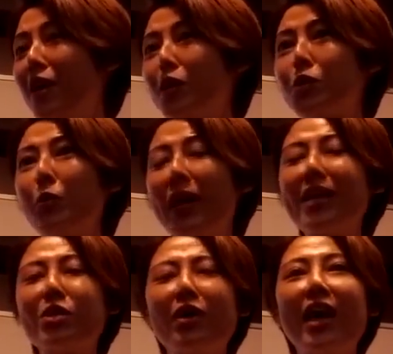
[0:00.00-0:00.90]
So when I
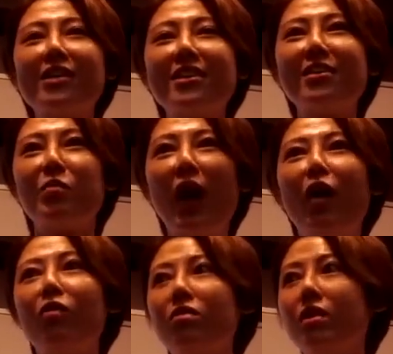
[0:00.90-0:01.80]
saw that, I said,
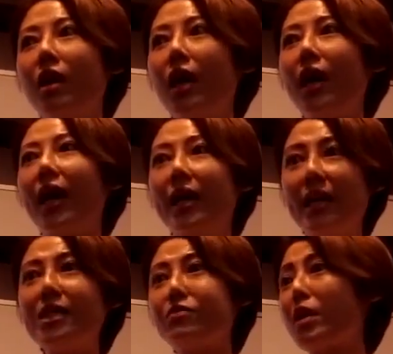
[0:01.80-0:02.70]
wow, at
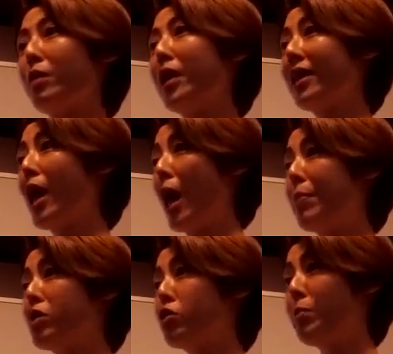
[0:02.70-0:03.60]
least if something like that
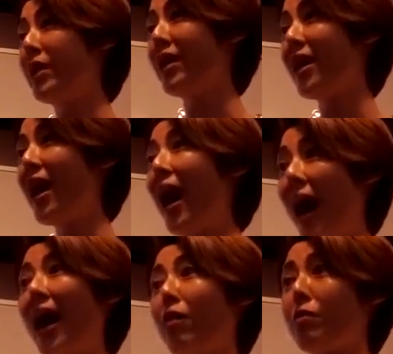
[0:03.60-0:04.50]
happens to me,
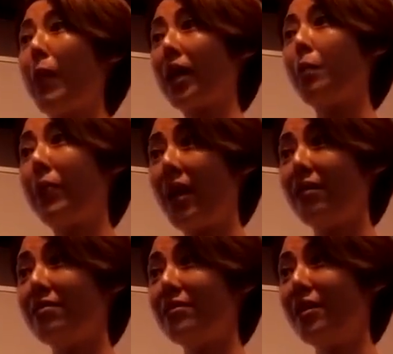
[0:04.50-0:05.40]
I have a backup plan.
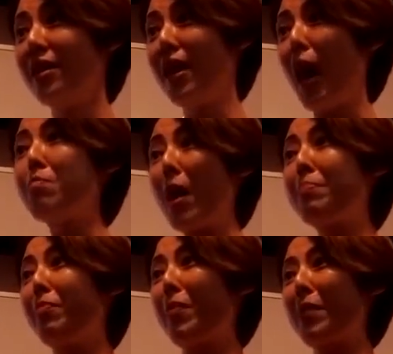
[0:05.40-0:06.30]
And
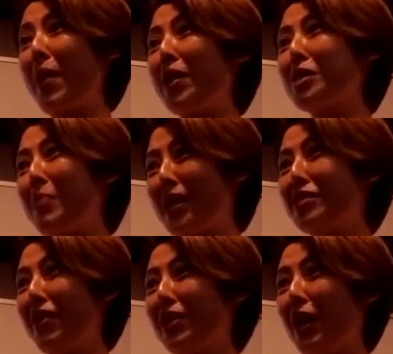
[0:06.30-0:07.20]
my parents'
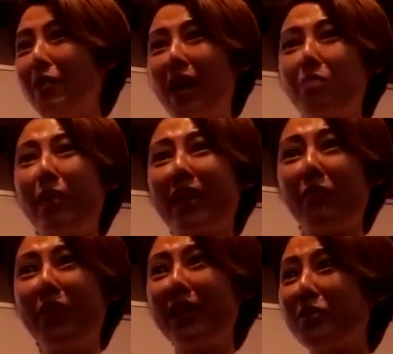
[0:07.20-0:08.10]
passive income, and anybody can
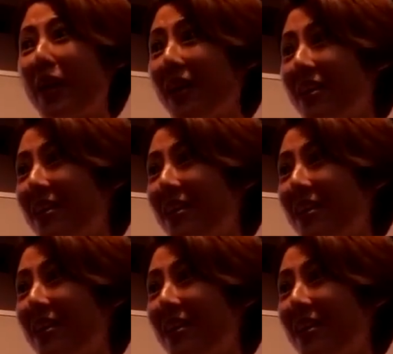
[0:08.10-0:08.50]
relate to that?